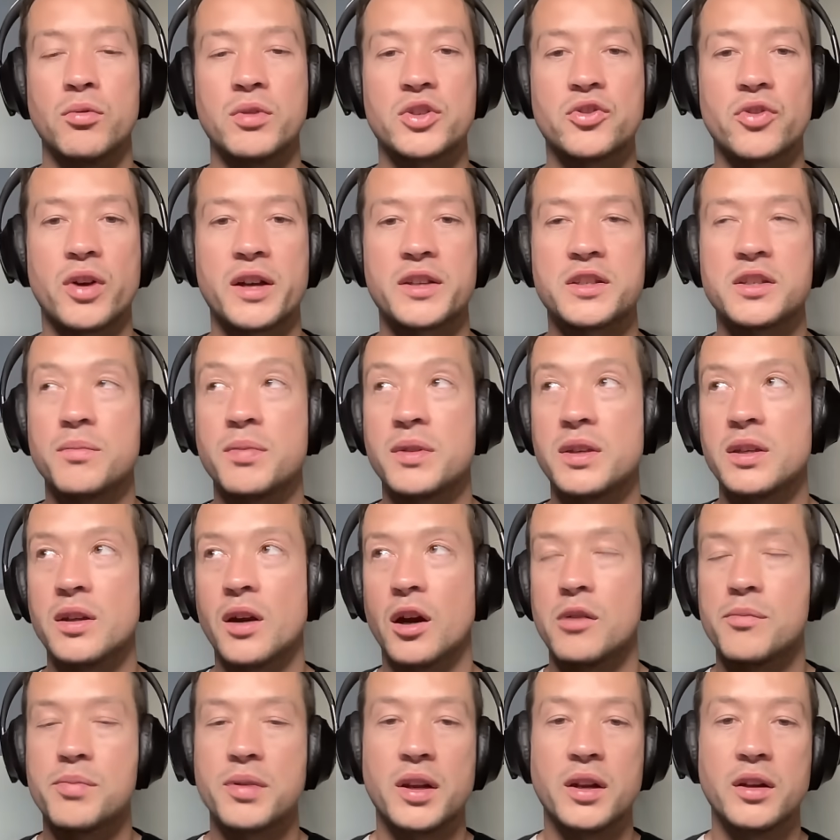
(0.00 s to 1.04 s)
We try to be
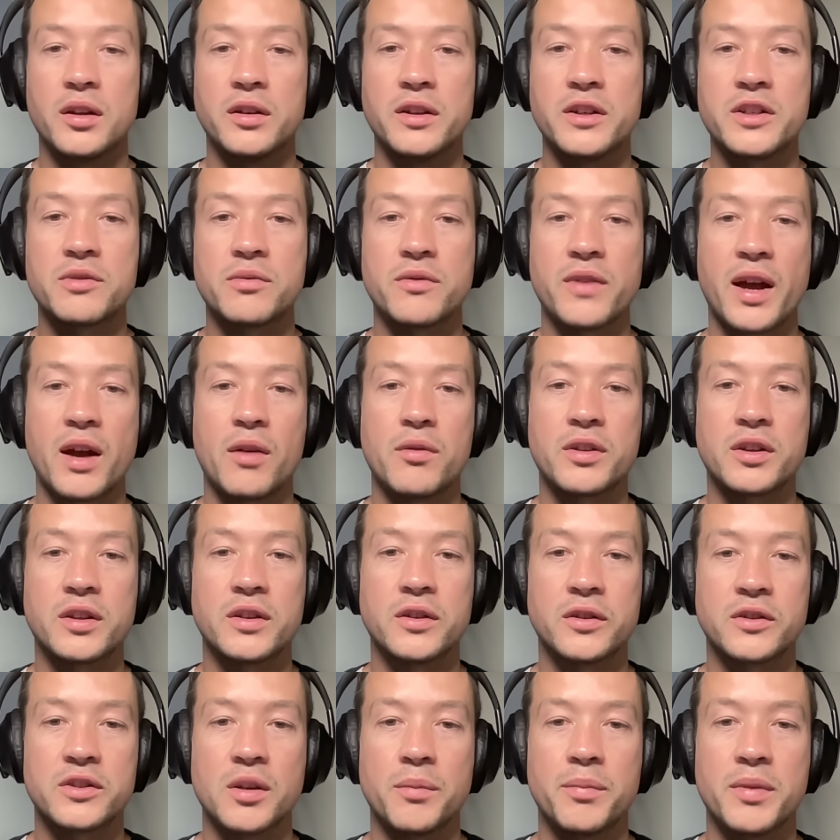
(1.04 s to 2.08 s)
open and honest with how we
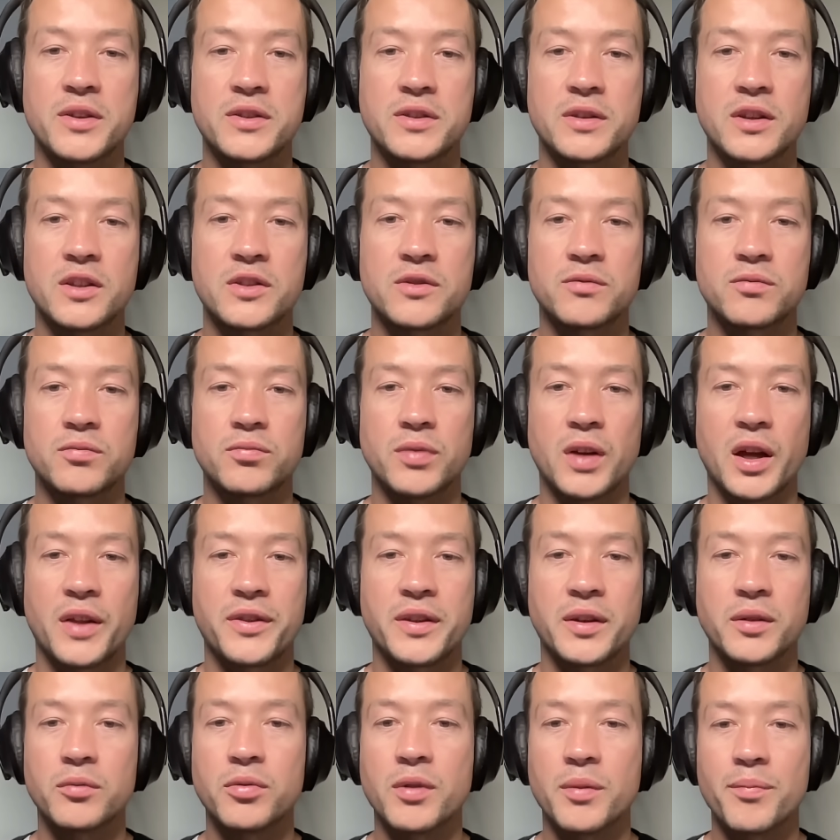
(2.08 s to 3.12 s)
conduct our business.
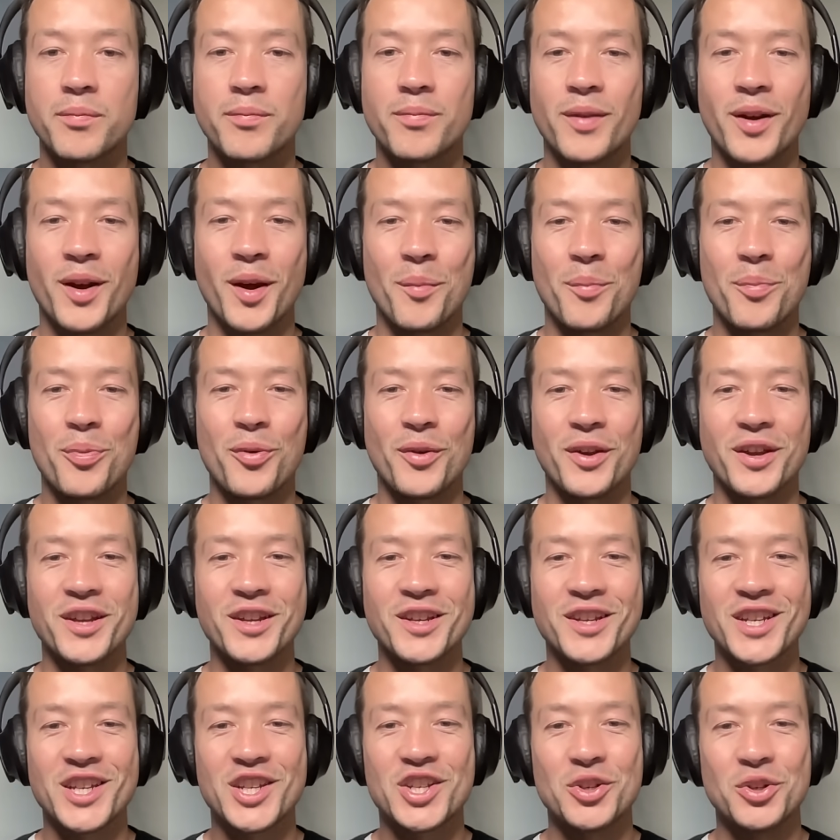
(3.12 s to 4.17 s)
I'm
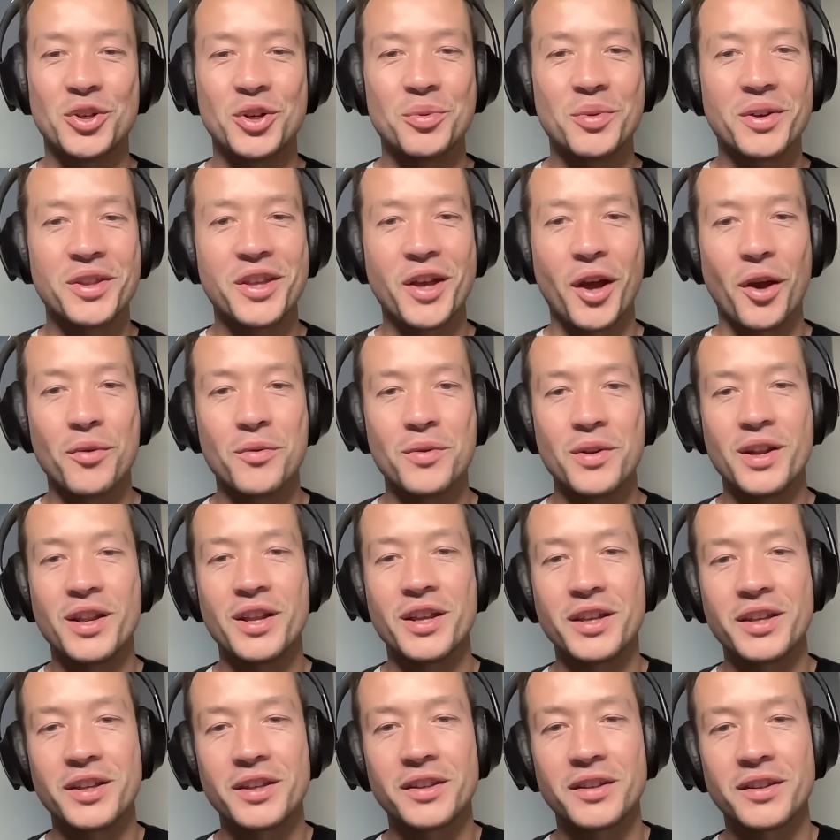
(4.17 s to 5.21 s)
pretty sure we're the
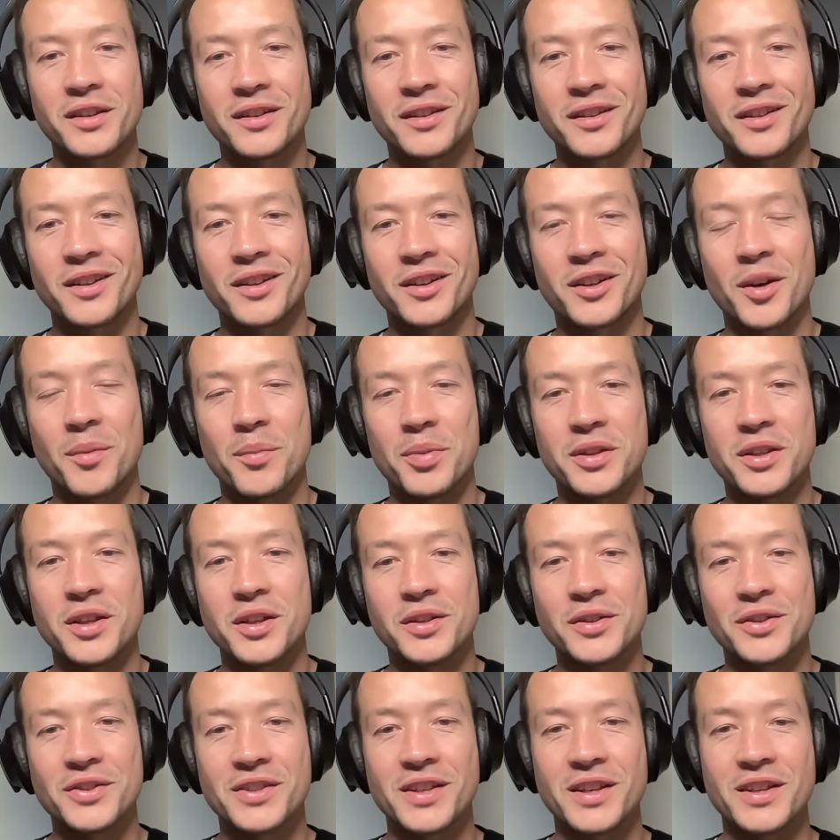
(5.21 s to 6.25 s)
only company
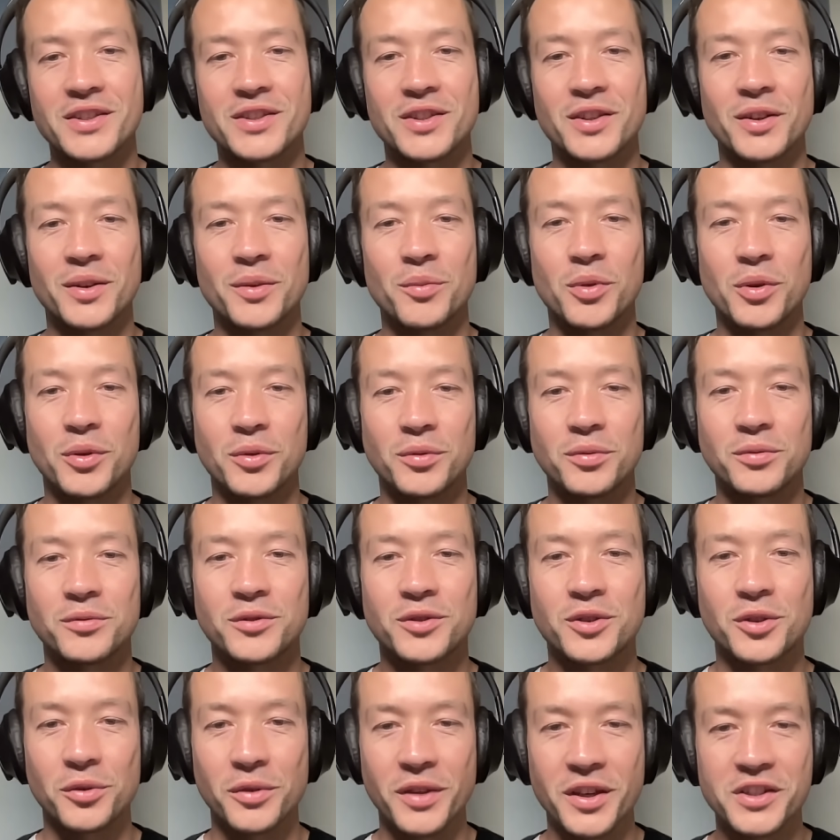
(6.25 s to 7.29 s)
that does this, that will
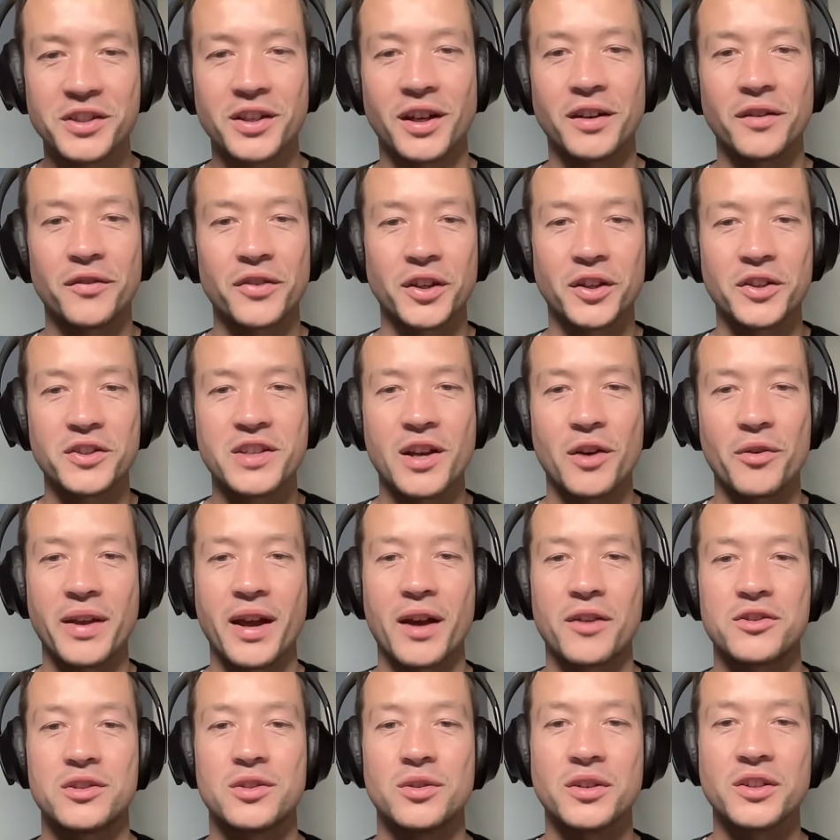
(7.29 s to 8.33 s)
do this kind of thing and tell
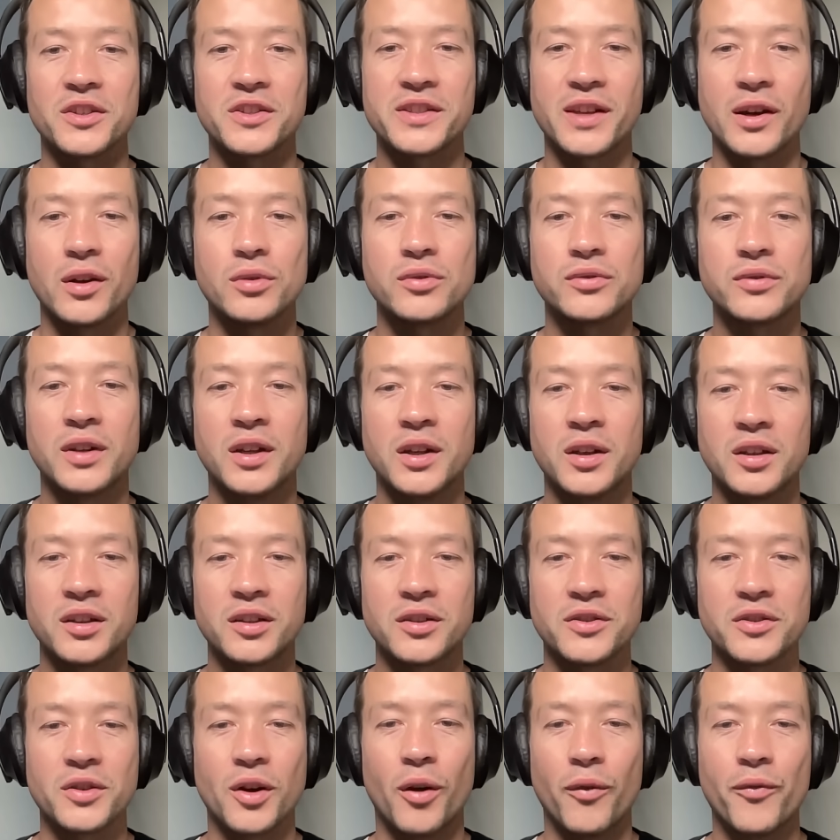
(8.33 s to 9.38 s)
you how to do it yourself,
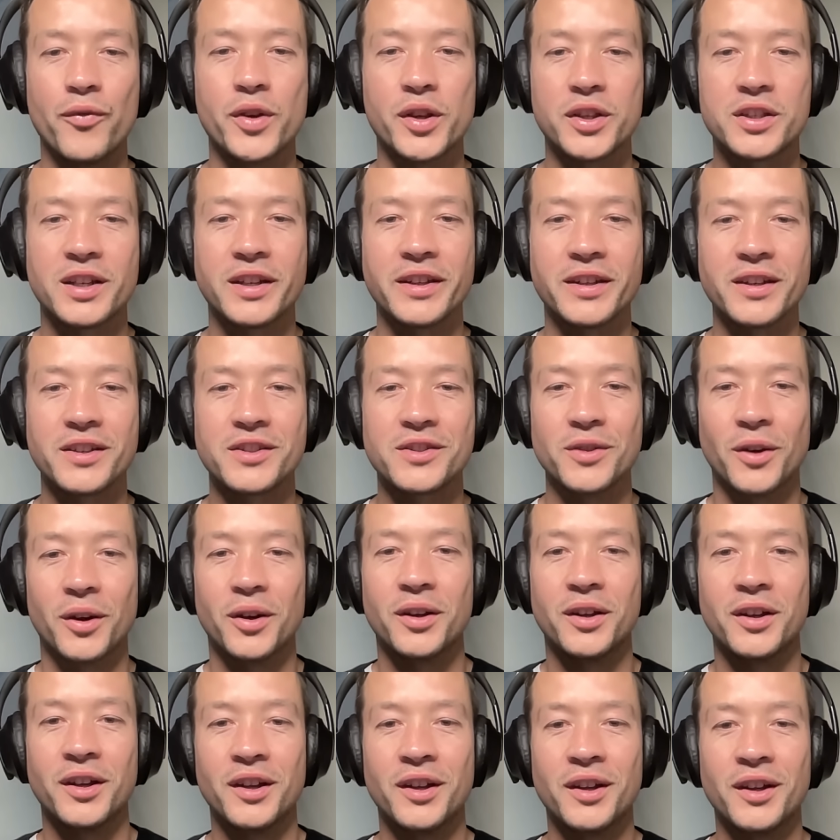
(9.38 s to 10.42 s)
because obviously it's
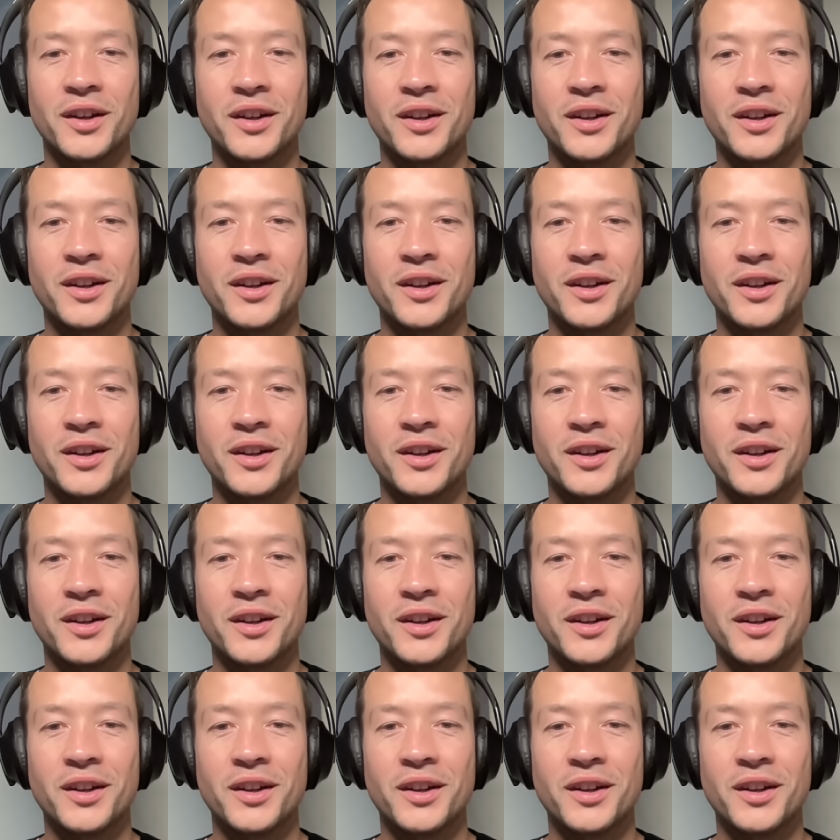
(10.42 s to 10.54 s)
not